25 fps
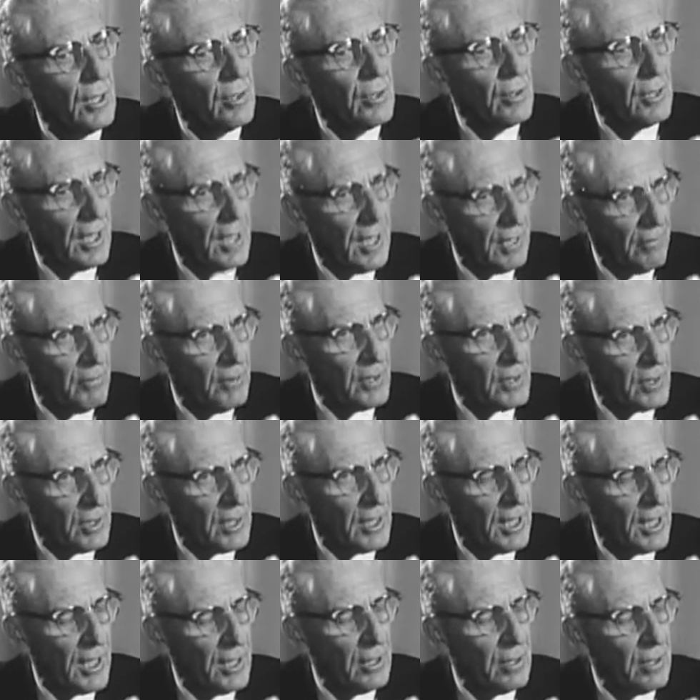to have this
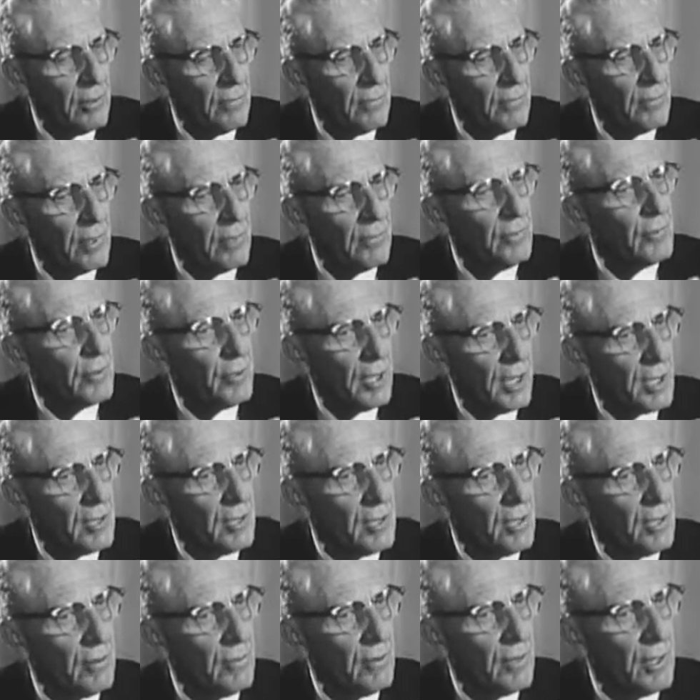kind of, of
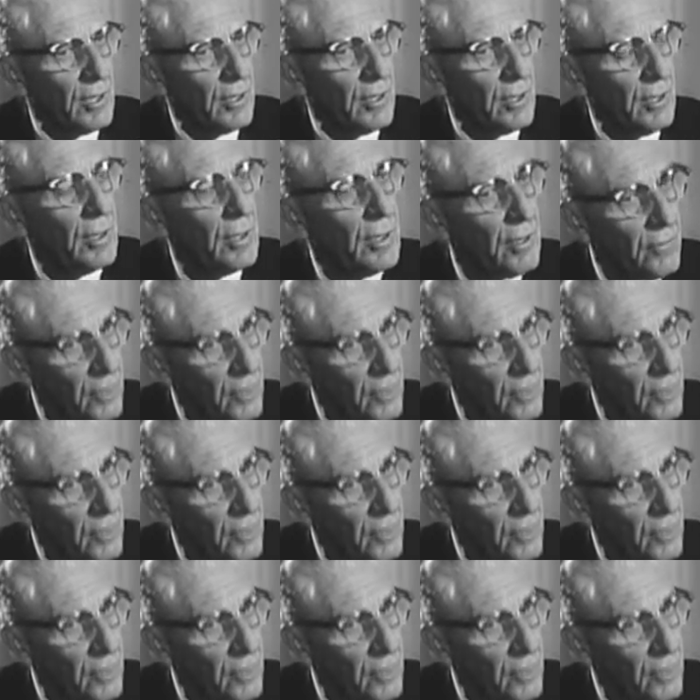tragic event? And